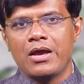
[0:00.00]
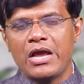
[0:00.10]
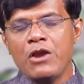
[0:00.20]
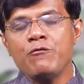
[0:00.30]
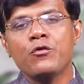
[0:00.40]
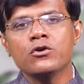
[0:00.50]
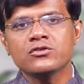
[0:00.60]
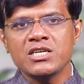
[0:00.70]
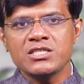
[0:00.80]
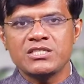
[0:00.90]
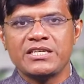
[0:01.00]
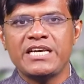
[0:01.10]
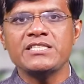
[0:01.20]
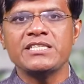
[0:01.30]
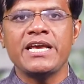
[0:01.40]
Infosys,
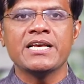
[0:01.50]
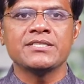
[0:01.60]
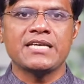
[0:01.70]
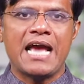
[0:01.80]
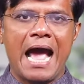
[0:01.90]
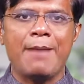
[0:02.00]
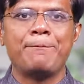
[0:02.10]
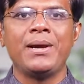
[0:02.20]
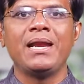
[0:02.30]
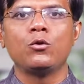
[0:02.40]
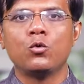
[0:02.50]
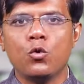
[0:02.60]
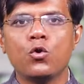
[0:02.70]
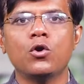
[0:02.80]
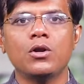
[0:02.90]
TCS, Apple,
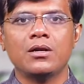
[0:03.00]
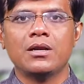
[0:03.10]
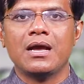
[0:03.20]
Google